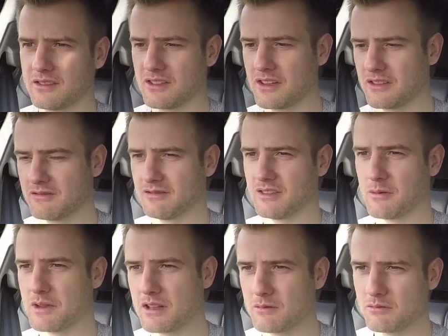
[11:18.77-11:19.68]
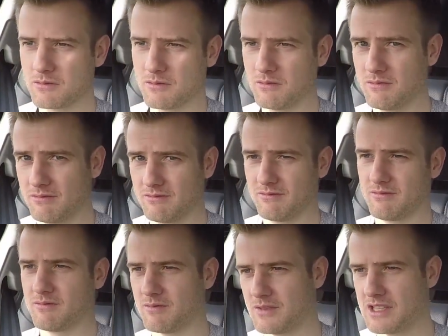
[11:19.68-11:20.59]
look, I mean, I'm
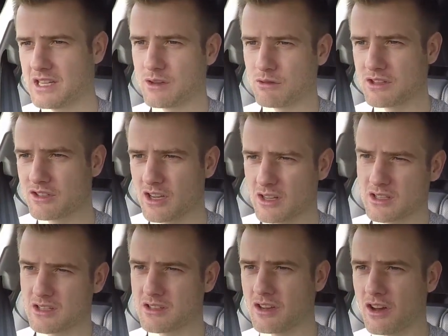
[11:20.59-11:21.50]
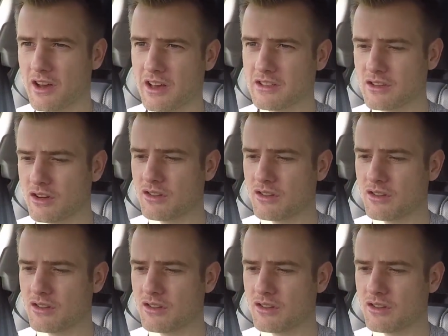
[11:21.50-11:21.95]
scissoring side to side